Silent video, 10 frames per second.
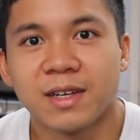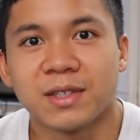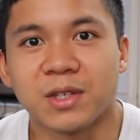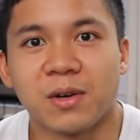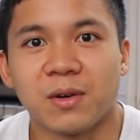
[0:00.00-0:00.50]

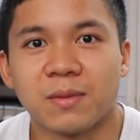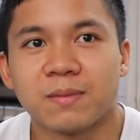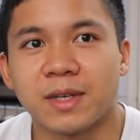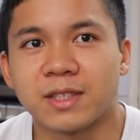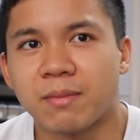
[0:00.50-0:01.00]
So
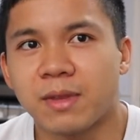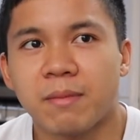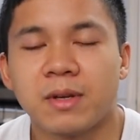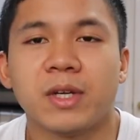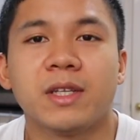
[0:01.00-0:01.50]
it's something I've
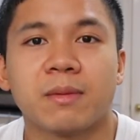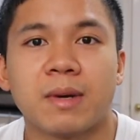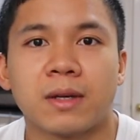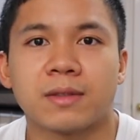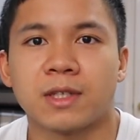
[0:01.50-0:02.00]
been reading about,